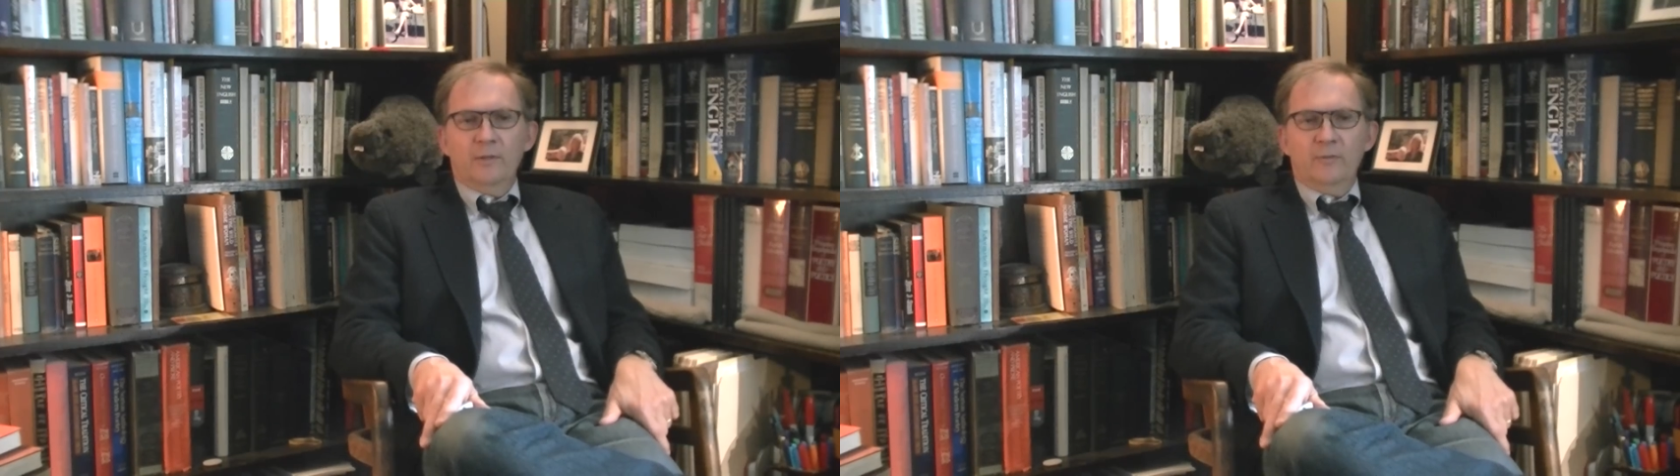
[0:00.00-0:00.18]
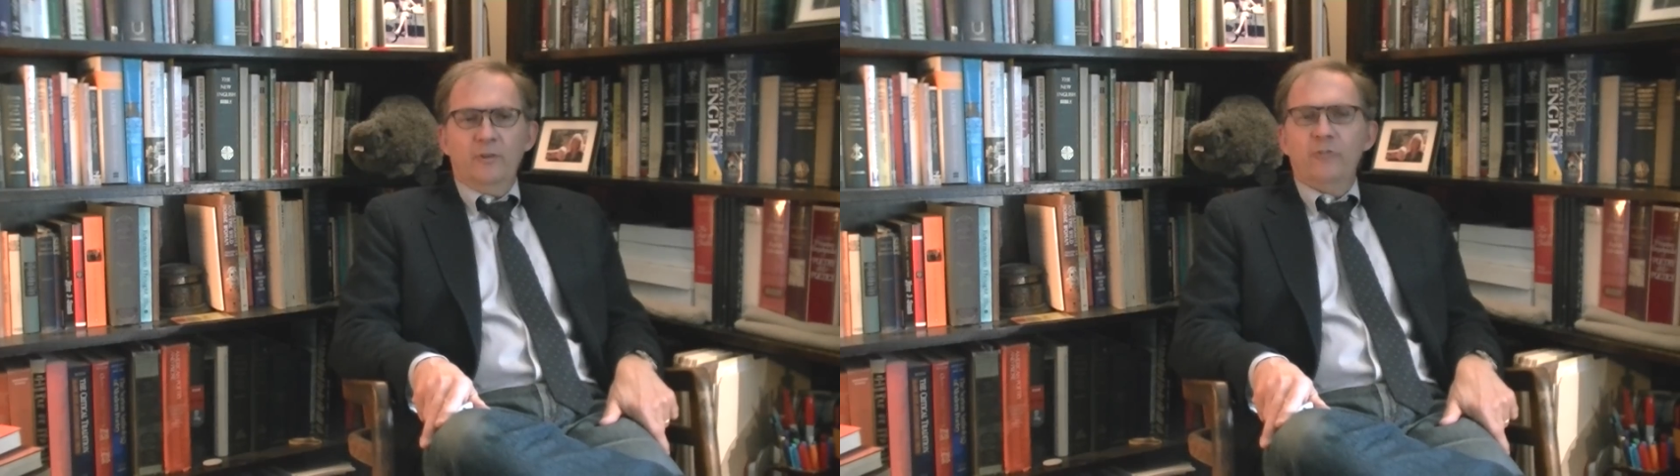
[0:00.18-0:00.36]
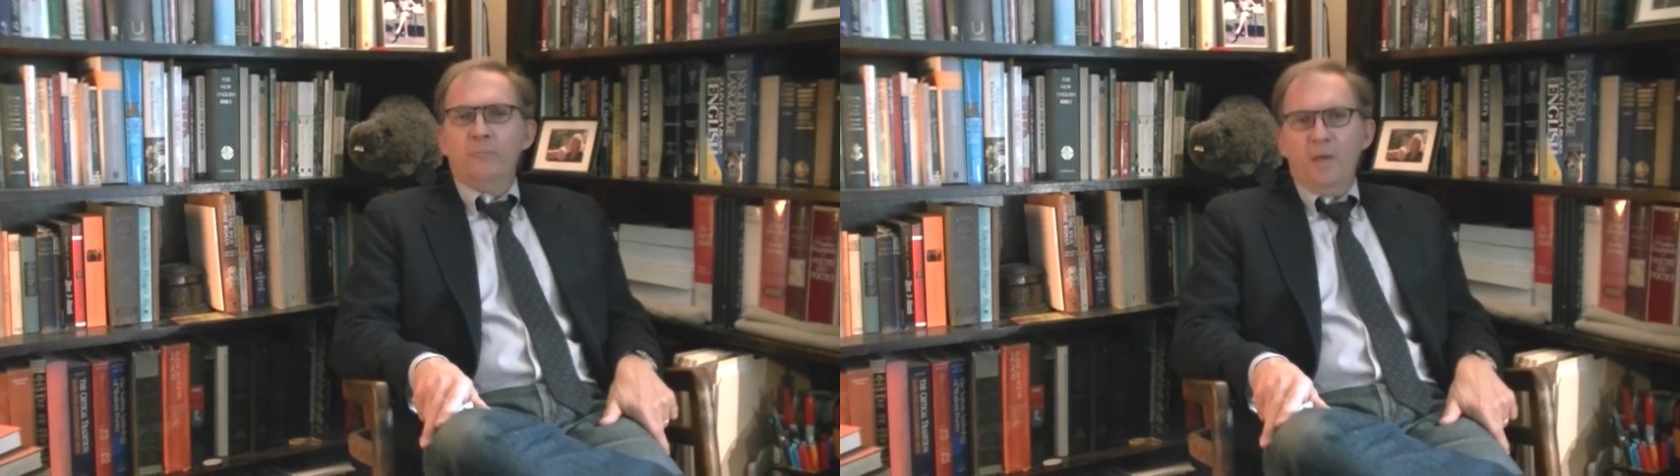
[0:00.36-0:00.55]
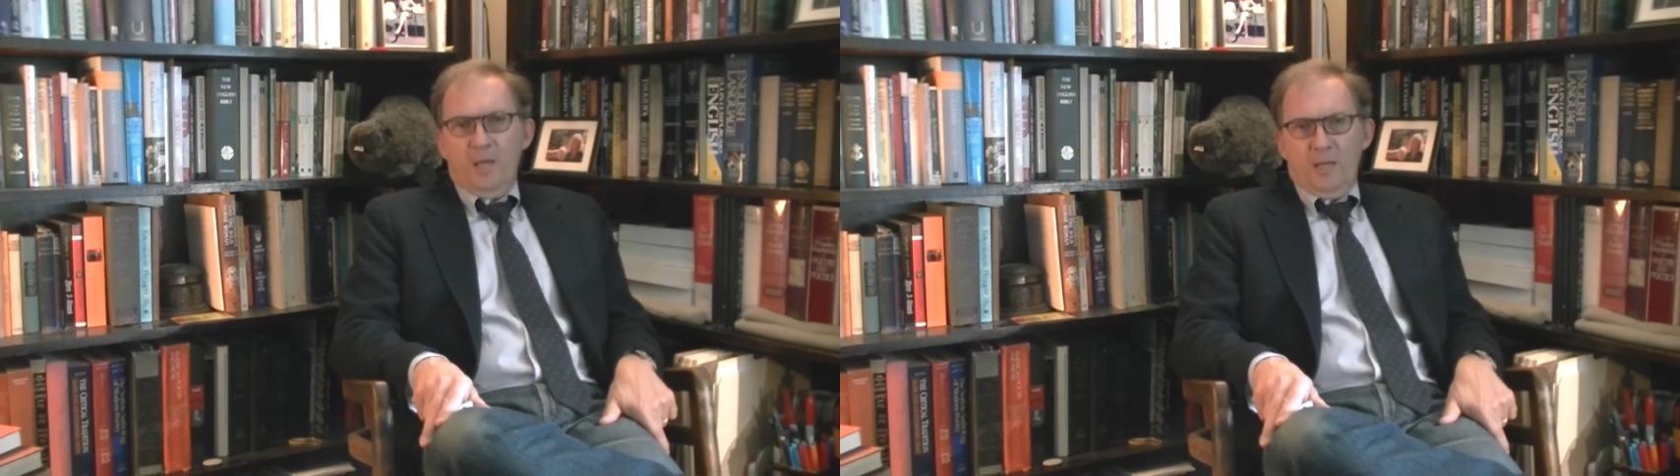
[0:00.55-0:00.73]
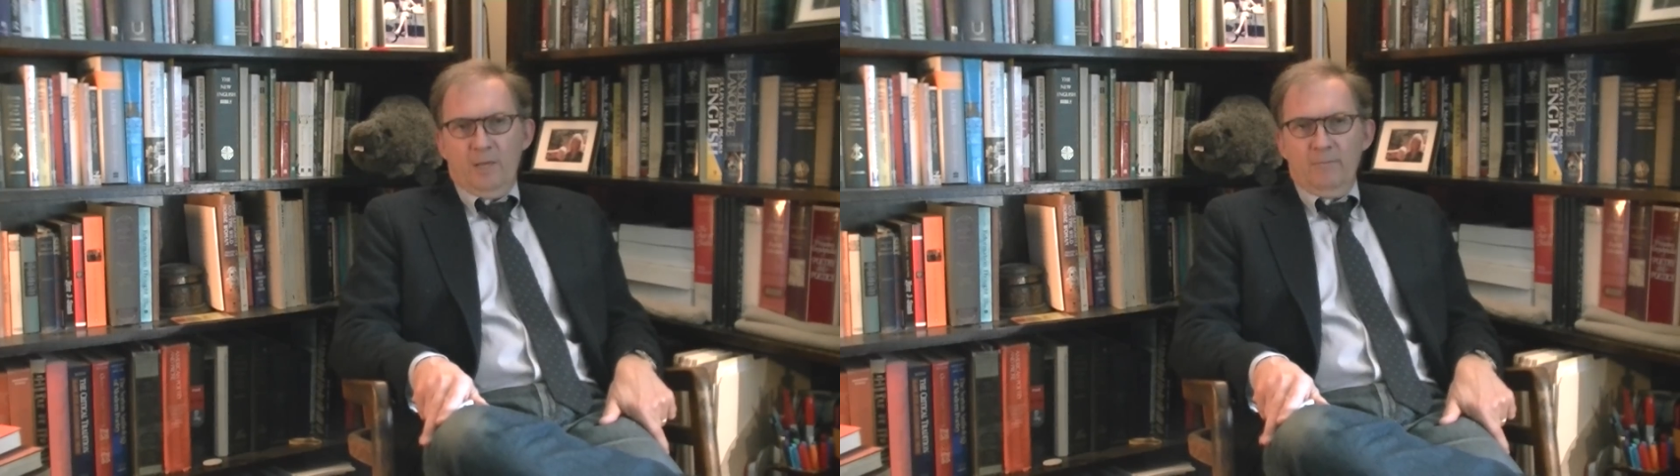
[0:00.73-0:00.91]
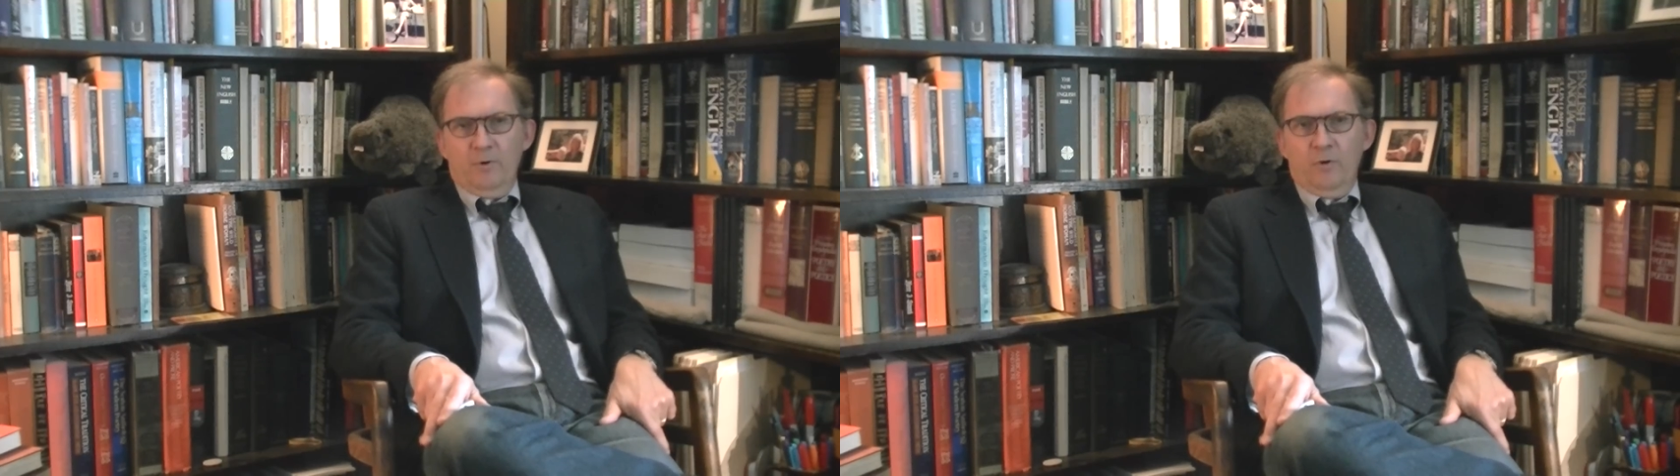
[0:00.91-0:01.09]
dismay
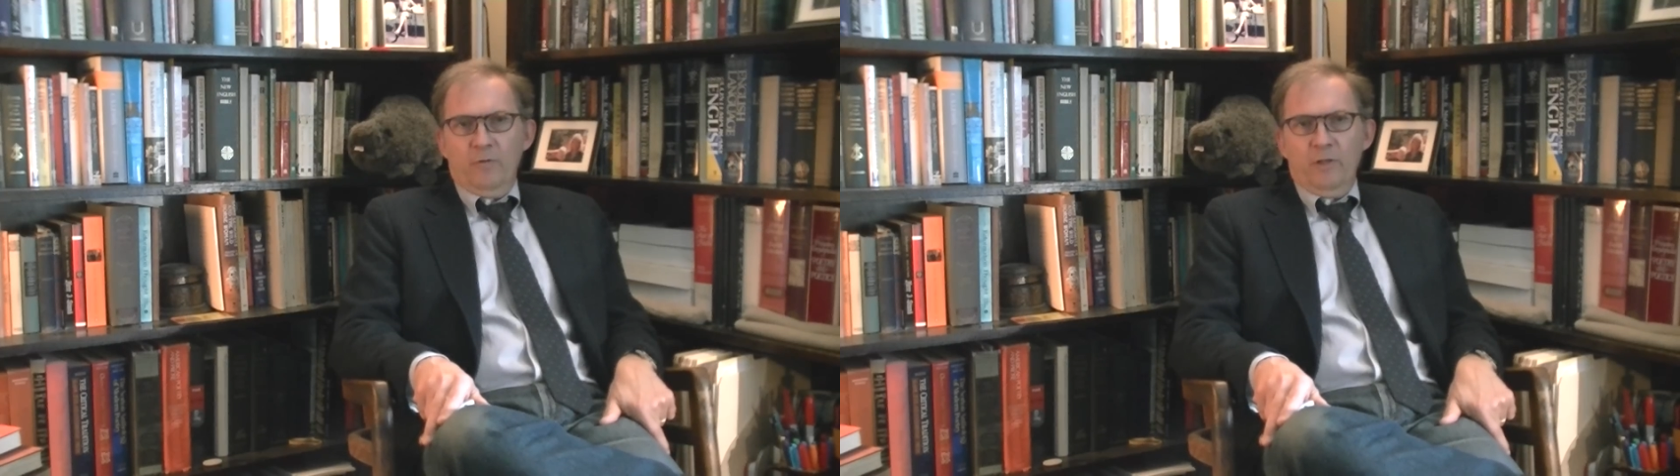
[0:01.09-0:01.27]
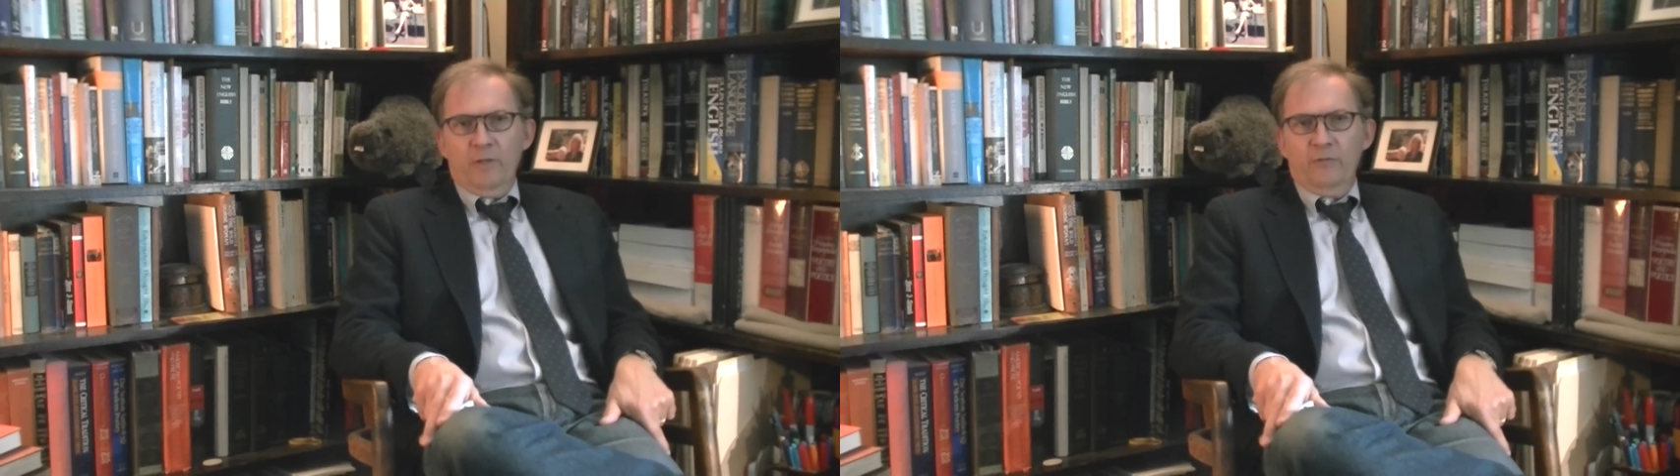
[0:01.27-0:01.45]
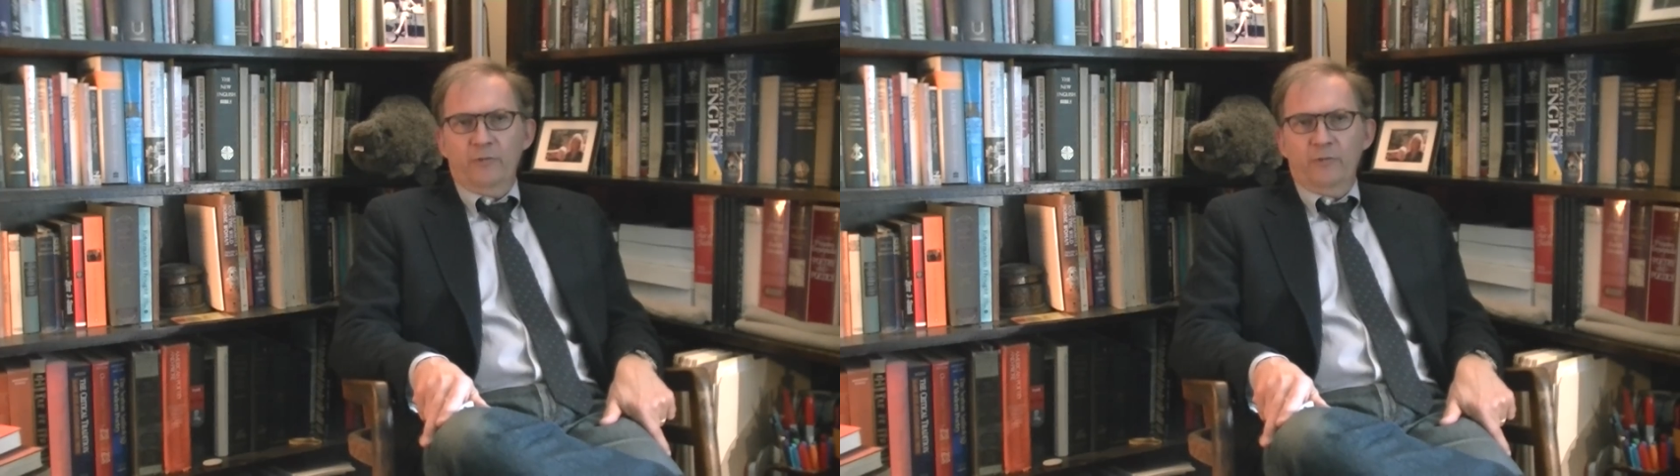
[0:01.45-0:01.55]
over his